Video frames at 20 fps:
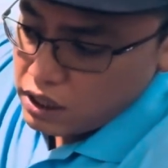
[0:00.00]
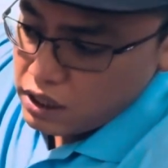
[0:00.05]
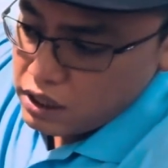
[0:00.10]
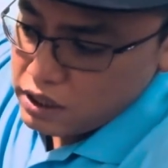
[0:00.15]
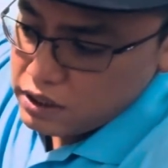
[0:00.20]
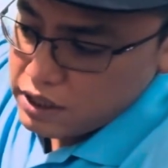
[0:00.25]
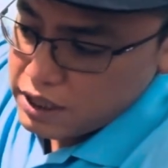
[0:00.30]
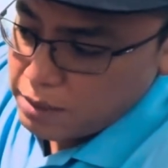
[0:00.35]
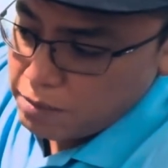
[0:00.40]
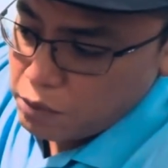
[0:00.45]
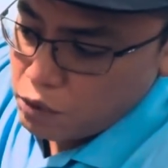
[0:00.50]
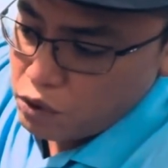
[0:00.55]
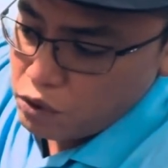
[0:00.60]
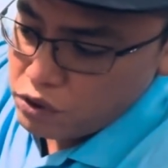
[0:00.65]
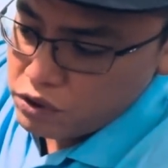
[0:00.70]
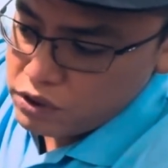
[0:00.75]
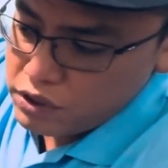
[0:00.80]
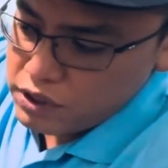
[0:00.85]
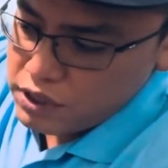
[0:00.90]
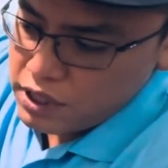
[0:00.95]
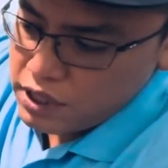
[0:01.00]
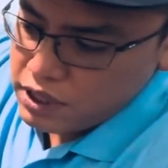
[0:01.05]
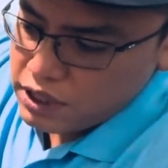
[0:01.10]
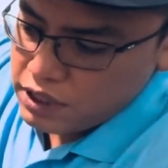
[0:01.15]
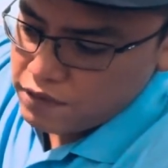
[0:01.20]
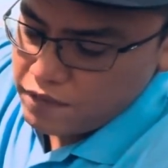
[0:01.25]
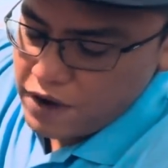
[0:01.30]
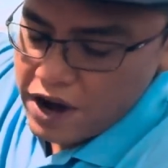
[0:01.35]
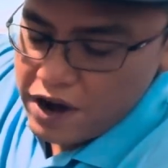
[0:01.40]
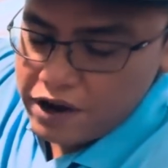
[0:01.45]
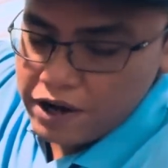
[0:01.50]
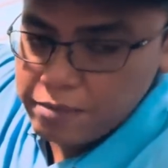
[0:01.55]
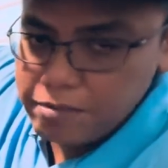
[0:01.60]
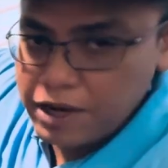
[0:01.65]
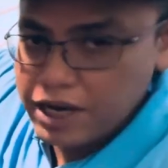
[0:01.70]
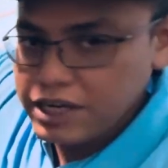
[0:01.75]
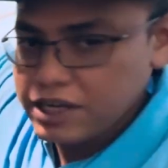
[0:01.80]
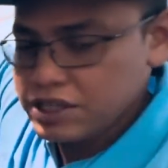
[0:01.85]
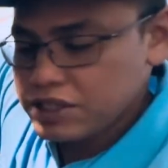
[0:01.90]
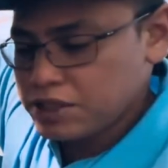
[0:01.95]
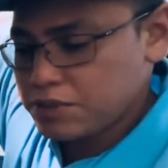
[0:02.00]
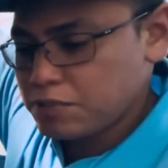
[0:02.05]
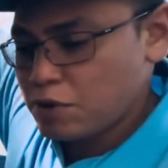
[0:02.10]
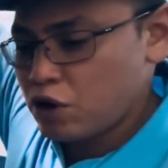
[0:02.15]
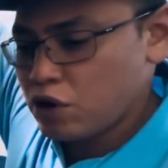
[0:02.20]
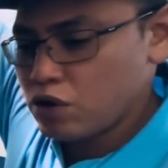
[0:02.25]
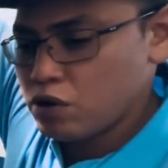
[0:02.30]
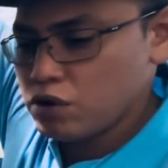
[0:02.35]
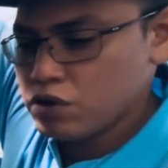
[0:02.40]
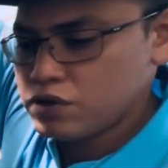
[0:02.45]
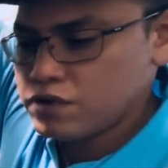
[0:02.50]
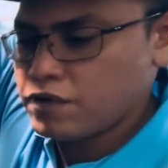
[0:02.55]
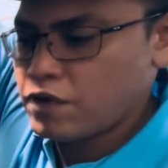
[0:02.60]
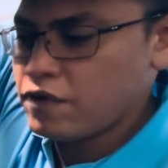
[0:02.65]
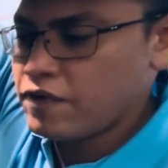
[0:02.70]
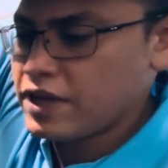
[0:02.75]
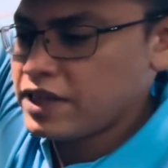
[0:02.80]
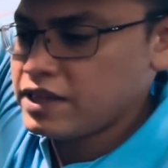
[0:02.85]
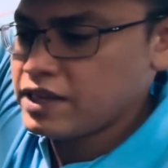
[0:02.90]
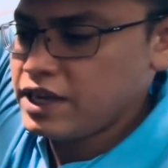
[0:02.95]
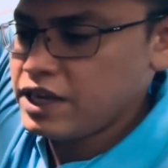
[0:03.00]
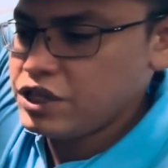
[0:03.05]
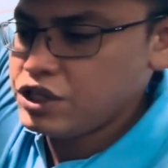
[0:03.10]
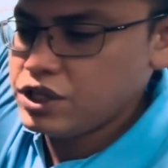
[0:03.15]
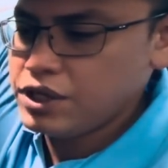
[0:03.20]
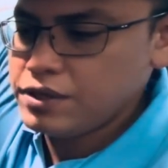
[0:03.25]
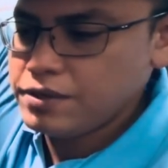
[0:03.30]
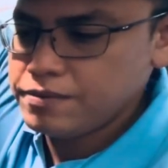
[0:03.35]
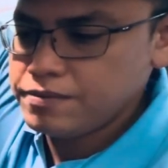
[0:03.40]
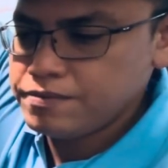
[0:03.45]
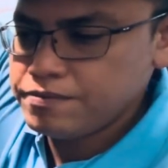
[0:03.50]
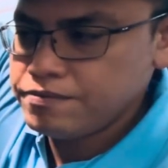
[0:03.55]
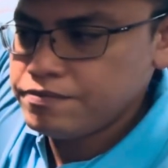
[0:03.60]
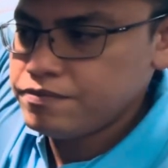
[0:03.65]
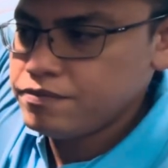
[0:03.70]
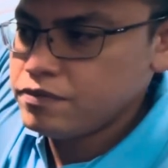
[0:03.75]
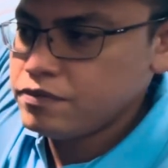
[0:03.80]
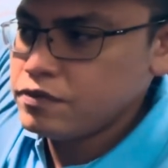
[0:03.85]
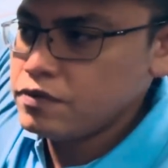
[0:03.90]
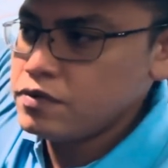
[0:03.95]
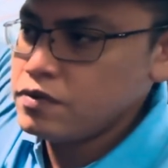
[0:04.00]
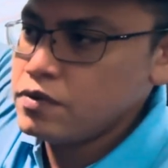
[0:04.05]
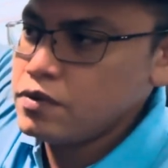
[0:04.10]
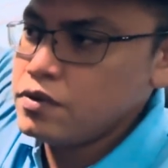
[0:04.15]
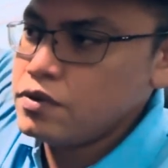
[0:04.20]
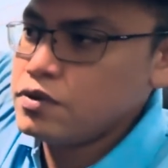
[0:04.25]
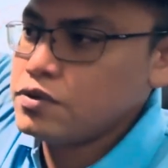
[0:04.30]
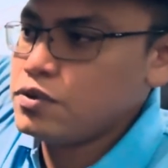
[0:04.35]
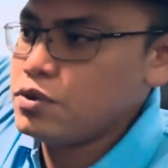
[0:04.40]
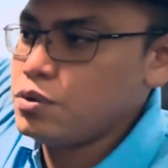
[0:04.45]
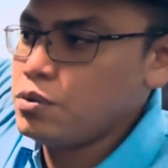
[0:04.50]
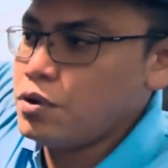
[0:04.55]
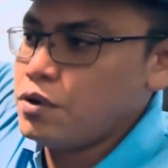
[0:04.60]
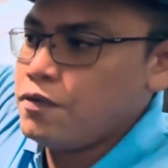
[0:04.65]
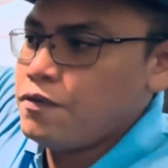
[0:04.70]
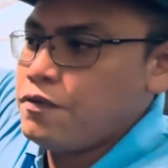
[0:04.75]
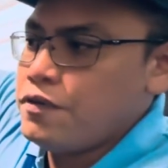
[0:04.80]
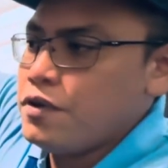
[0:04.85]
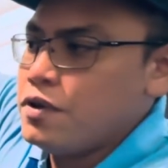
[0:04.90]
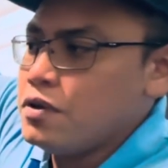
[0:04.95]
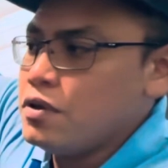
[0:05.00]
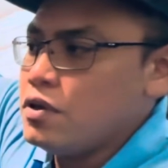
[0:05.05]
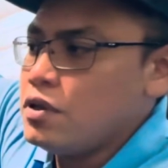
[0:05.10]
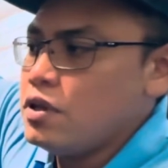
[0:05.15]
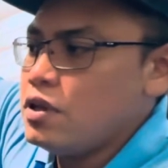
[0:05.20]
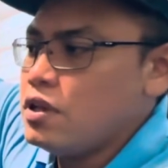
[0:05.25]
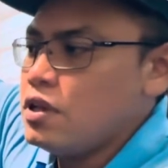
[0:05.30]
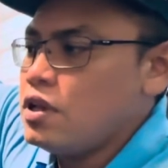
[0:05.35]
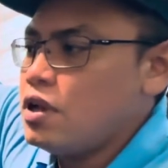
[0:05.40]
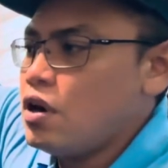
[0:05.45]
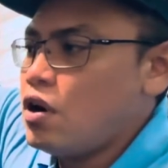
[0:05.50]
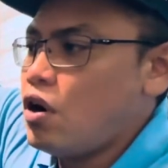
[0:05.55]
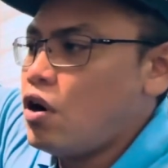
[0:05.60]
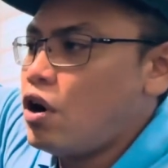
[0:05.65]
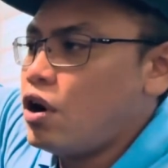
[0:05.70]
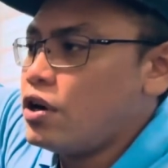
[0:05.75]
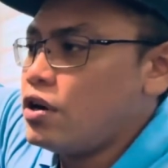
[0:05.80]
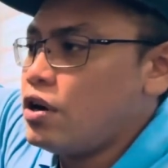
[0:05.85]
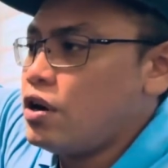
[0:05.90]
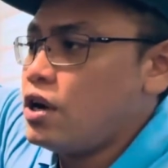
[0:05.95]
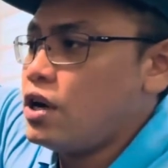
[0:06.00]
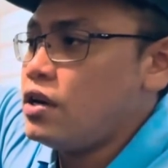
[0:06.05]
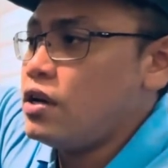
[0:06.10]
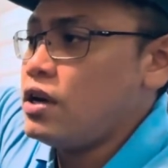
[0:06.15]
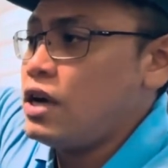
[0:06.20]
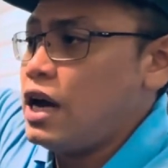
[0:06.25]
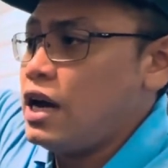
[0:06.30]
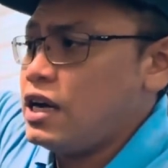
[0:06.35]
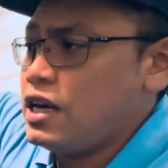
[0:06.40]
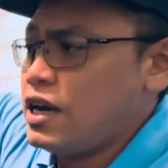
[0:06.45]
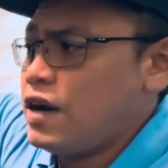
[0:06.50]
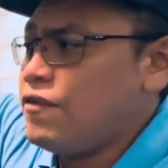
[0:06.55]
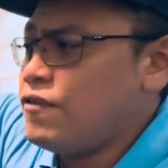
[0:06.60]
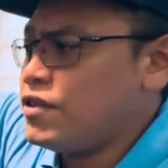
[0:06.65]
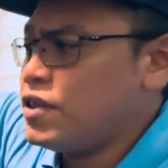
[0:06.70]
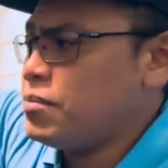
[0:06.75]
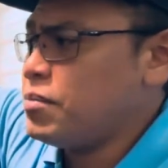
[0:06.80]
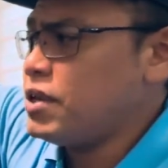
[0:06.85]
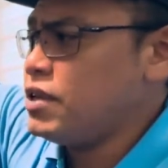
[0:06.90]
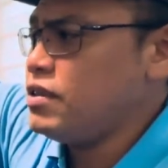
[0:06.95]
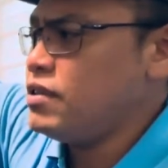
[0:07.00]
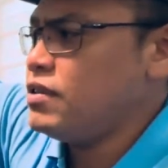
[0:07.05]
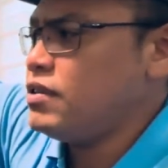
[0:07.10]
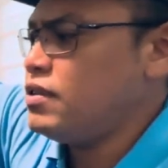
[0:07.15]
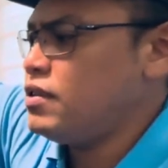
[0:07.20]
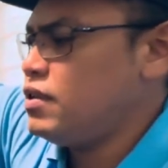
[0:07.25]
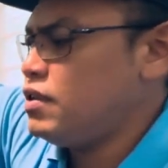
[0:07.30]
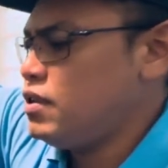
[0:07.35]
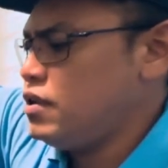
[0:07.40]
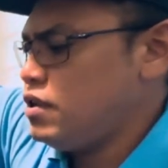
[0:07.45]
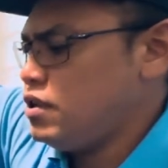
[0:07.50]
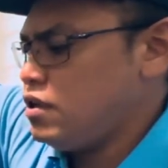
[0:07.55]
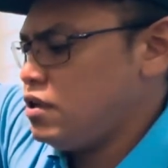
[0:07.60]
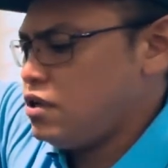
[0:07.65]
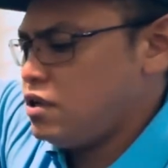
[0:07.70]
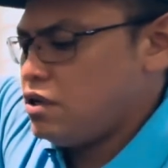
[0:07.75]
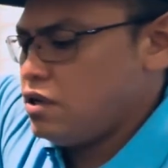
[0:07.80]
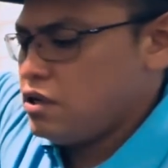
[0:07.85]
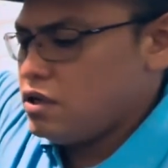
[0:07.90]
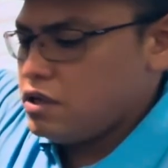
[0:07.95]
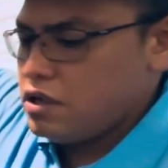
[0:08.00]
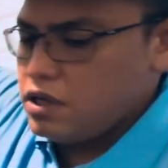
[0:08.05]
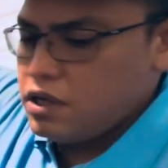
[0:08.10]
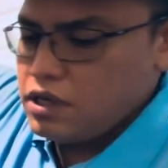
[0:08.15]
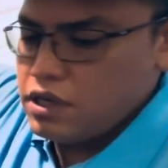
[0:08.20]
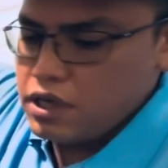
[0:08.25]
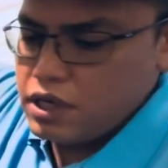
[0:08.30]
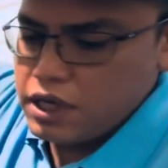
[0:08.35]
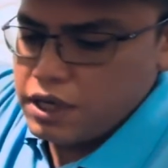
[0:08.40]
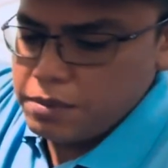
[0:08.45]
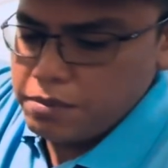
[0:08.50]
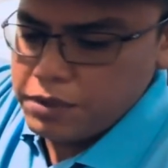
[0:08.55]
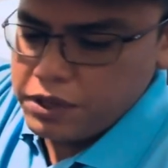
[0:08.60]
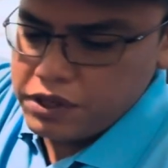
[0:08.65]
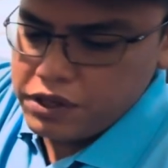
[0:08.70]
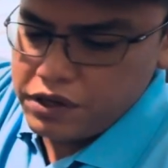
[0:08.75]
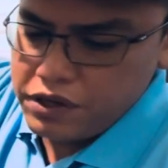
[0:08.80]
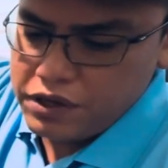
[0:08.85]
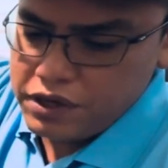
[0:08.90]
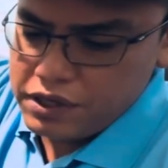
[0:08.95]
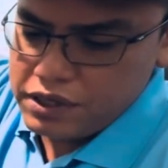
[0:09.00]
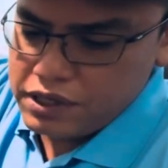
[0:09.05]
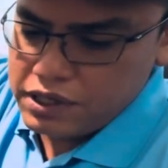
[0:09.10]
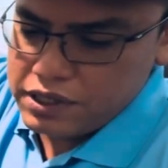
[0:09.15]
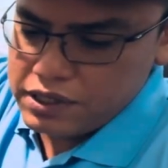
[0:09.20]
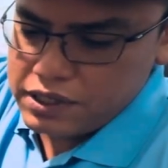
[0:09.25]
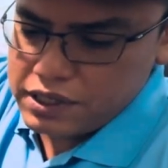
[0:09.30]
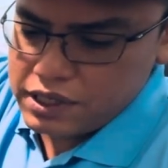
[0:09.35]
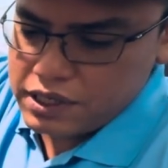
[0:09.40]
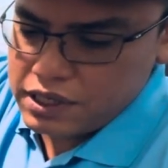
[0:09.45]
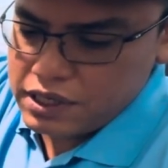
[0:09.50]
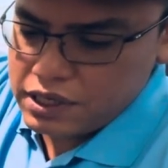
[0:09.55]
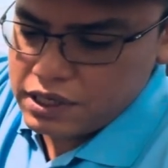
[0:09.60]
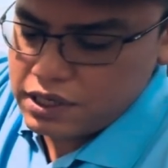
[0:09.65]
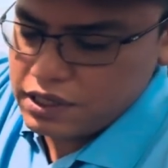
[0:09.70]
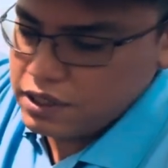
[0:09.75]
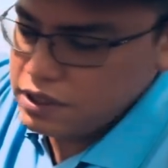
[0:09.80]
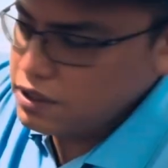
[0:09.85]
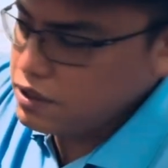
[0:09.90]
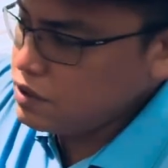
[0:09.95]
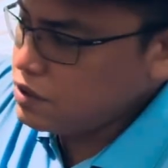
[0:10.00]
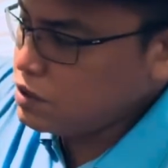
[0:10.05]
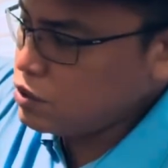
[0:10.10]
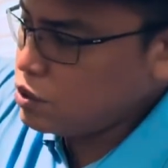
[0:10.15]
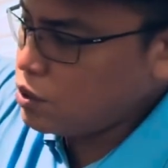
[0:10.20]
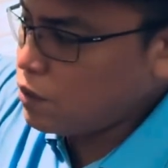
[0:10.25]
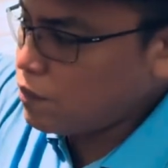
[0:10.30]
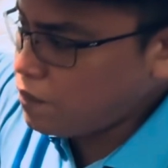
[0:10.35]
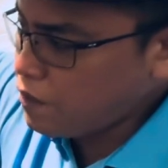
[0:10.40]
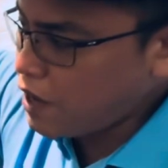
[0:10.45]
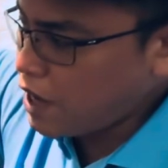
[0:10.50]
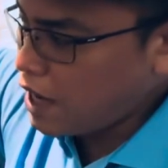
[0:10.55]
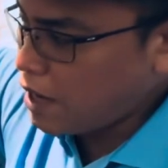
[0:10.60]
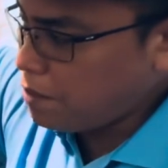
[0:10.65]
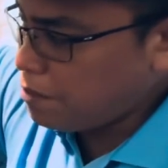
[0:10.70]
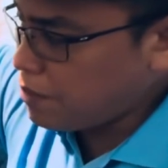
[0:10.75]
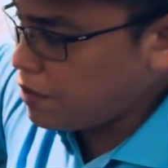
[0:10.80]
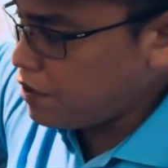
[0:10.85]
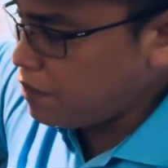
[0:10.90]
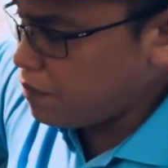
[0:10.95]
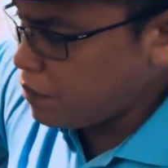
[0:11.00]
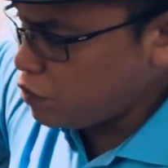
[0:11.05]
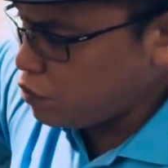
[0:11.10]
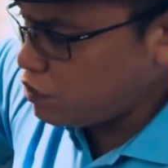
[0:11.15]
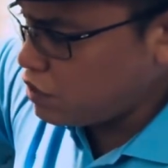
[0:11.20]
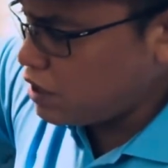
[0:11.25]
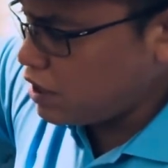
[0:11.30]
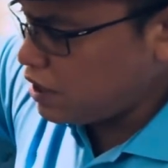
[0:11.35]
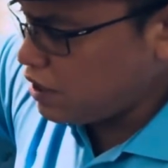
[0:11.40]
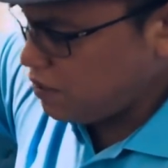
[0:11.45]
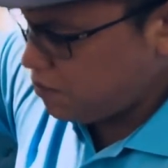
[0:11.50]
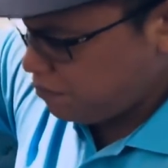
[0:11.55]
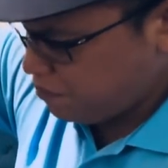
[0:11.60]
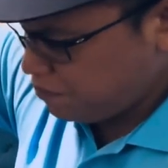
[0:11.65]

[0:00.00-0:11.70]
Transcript: some holes very minor small holes for ventilation so you won't feel hot or uncomfortable and the material is uh, so far I've been using